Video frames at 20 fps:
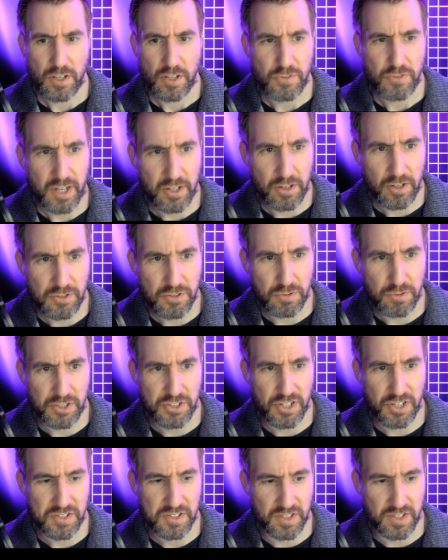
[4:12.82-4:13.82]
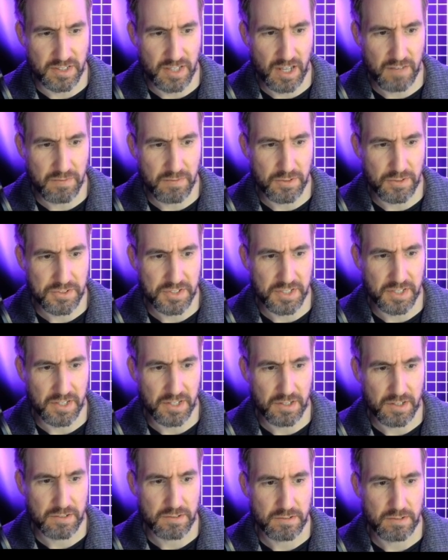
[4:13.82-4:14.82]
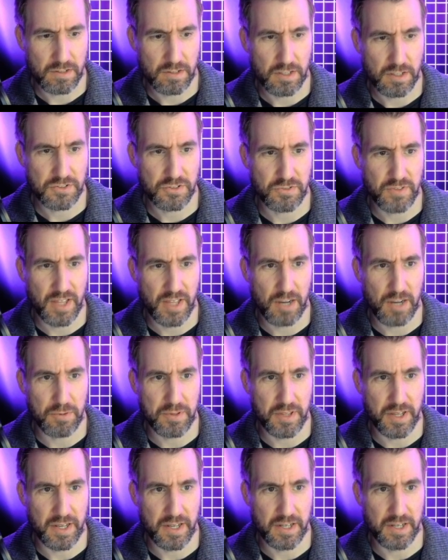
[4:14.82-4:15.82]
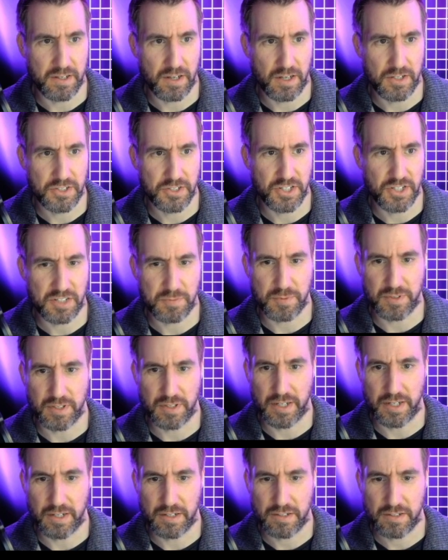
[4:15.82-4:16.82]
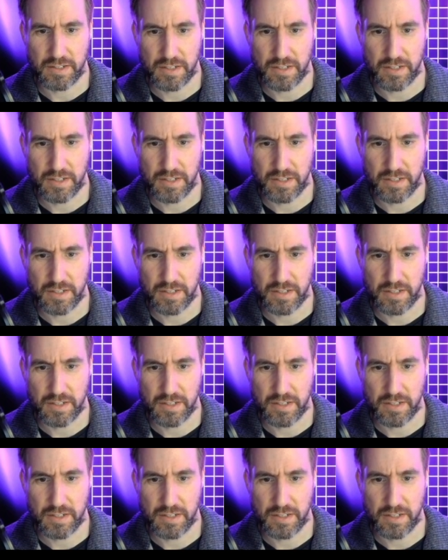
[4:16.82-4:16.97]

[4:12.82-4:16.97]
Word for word: So I can also adjust the levels here Let's do that with a adjustment layer.